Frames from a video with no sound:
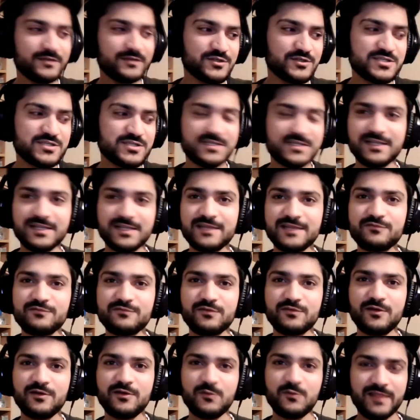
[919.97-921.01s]
You're just gonna
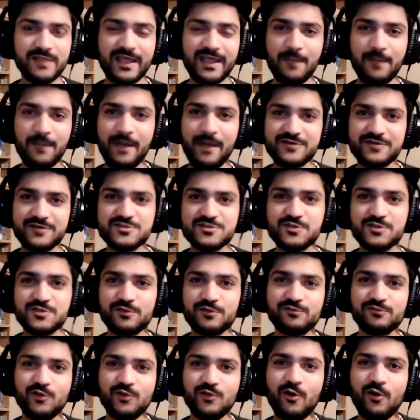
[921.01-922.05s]
live with like a mattress on
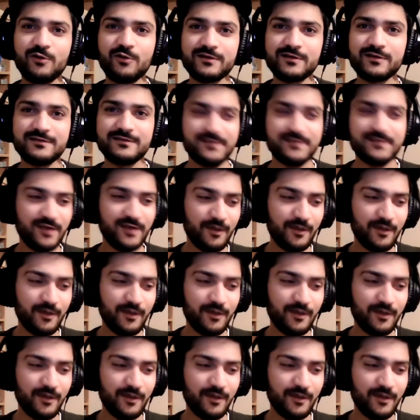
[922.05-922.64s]
the floor and